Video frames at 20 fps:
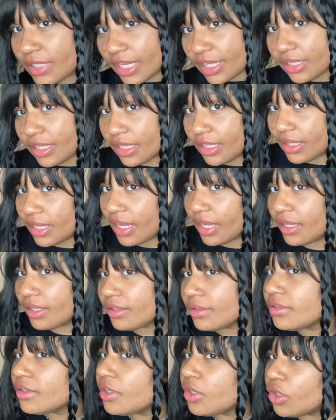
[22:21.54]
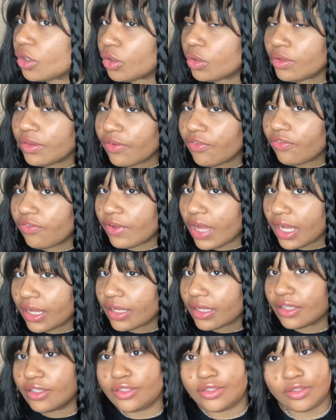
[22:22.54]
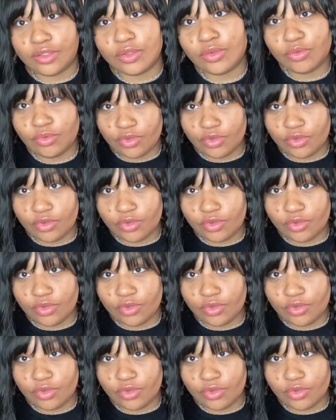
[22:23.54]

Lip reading: like, look at that. Who the fuck do you